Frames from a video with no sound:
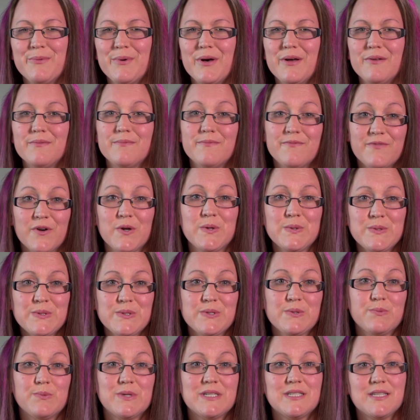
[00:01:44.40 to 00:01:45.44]
Well,
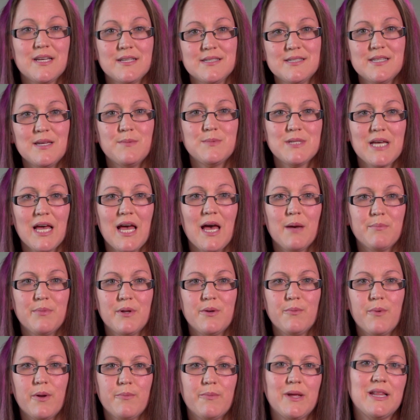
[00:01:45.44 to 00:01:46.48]
first, what does seem to
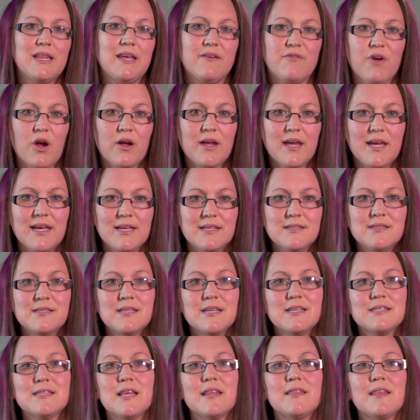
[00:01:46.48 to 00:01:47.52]
happen when we leave our kids
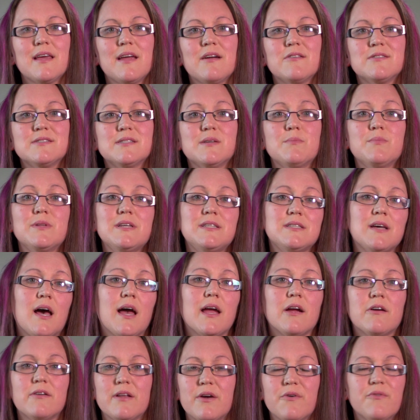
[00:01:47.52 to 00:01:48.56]
is that they are simply
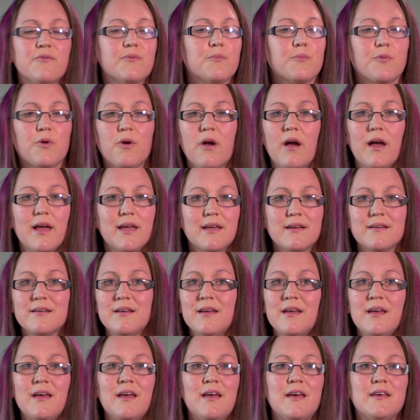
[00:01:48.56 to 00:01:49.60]
tired out from crying.
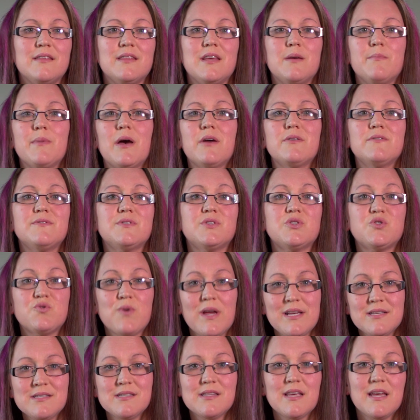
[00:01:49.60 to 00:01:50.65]
The amount of
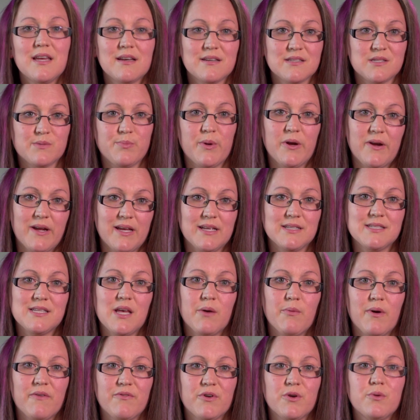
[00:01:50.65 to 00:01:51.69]
stress they experience,
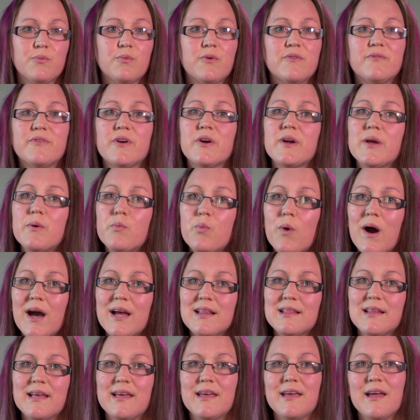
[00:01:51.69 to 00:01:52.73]
however, will vary
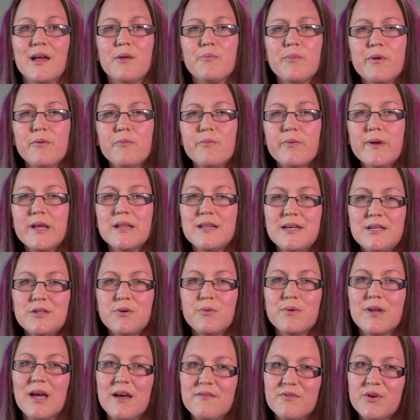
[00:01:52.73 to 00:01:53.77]
widely, and we really
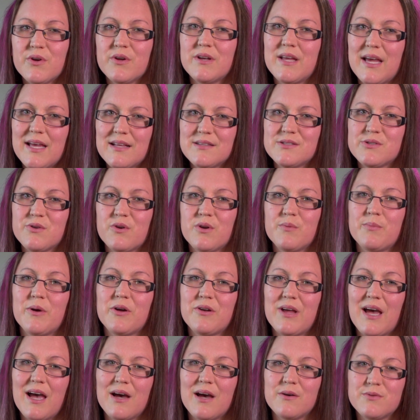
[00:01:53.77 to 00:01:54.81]
don't have a good answer
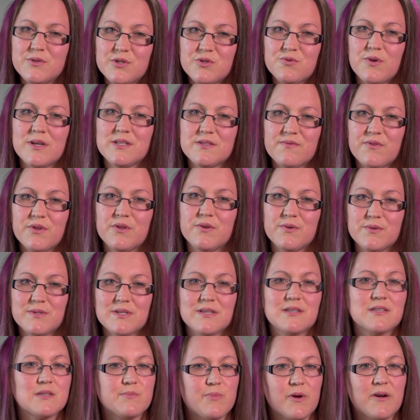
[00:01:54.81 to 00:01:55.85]
about how stressful those
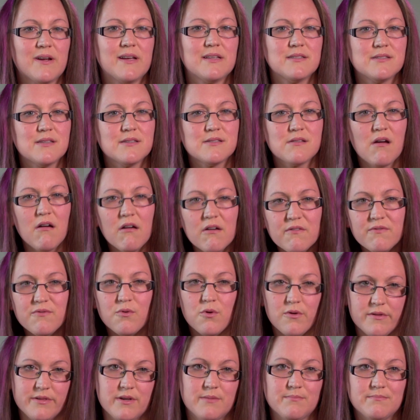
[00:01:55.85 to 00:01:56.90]
experiences are
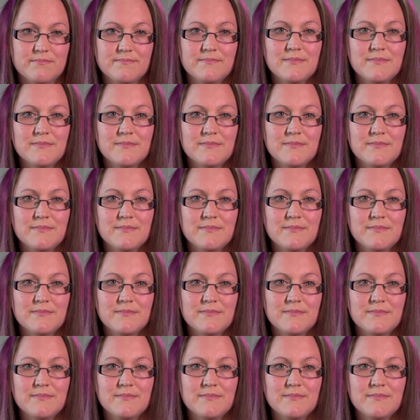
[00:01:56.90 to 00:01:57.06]
for them.